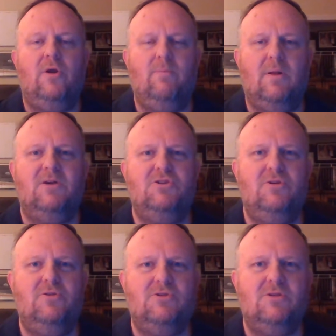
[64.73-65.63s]
plus
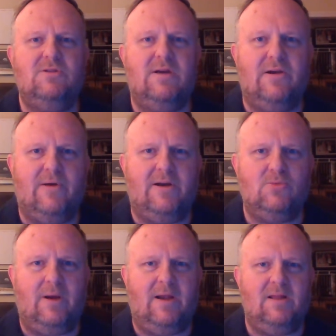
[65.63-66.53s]
years since I
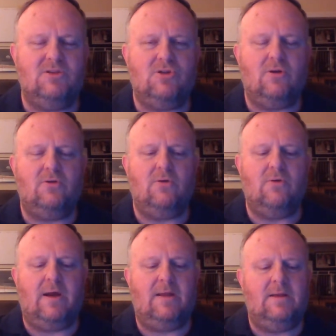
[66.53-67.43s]
graduated as an
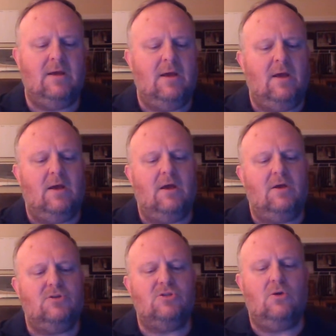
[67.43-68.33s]
undergrad.
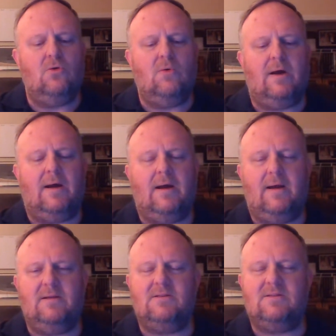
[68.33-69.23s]
So I
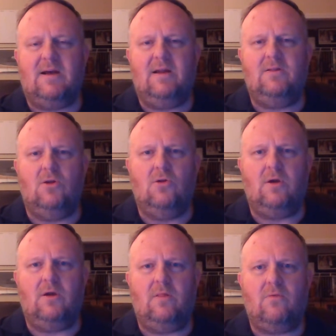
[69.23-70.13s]
decided to look
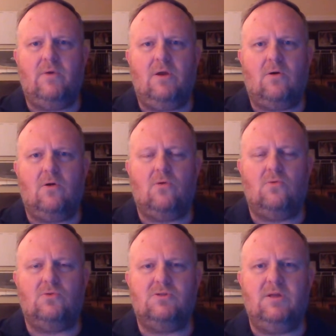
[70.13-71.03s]
at three
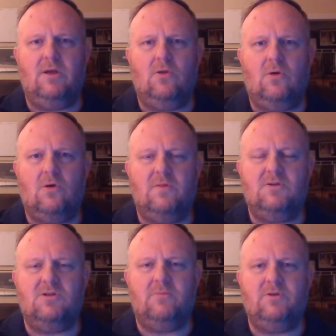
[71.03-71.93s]
articles that look on this
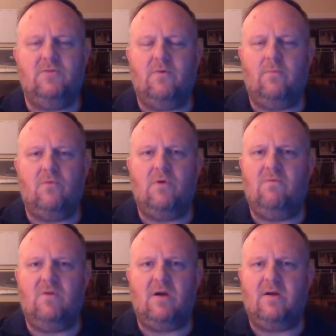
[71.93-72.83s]
subject from three
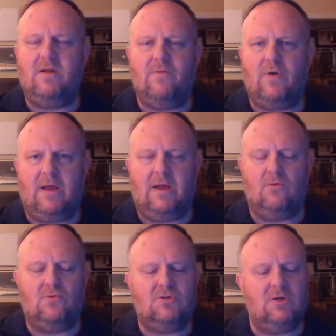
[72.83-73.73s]
very different
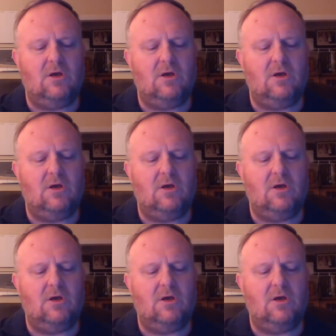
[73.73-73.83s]
angles.